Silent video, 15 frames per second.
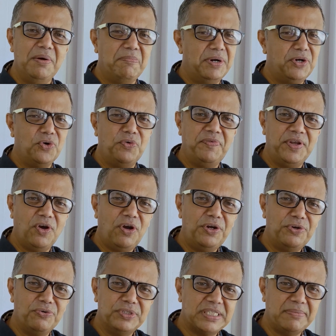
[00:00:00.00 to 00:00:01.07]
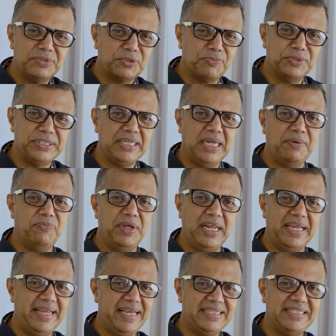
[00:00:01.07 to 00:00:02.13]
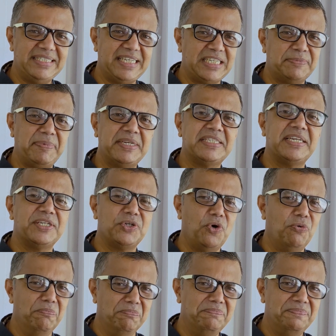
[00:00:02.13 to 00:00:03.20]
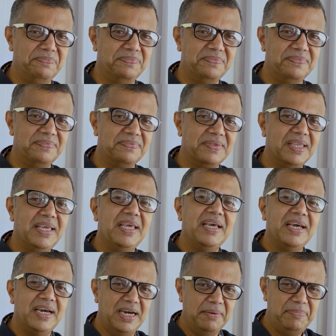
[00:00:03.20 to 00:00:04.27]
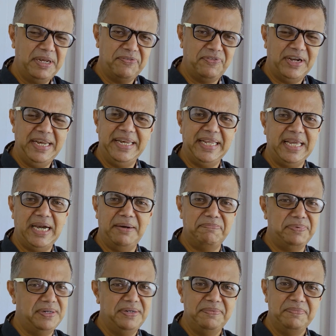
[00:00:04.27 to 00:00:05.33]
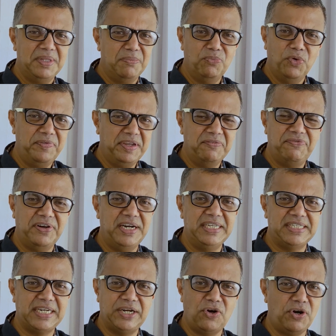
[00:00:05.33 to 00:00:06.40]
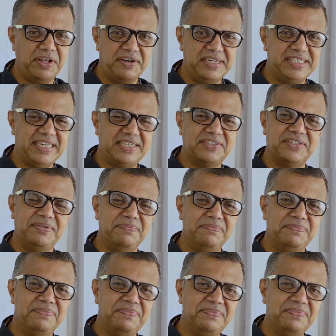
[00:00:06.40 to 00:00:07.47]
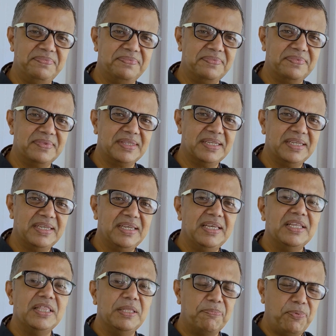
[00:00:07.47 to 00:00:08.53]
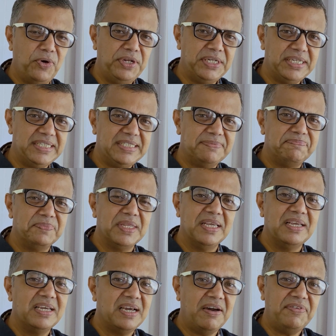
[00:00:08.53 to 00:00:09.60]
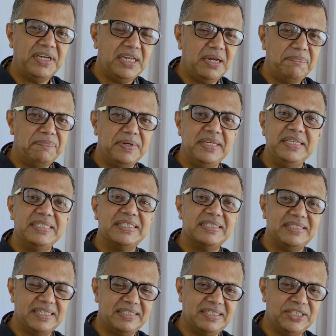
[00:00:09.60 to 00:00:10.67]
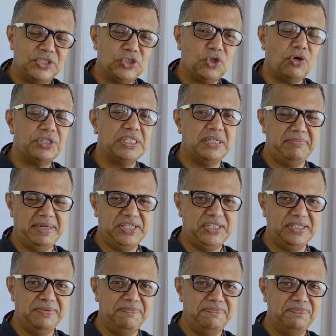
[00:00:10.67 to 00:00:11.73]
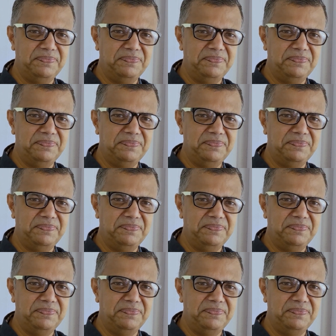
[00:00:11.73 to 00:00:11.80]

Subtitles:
But don't we all do some sprucing up when a guest is expected at home? A bit of cleaning up, moving furniture in order, etc. The point is, covering up is just a short-term measure.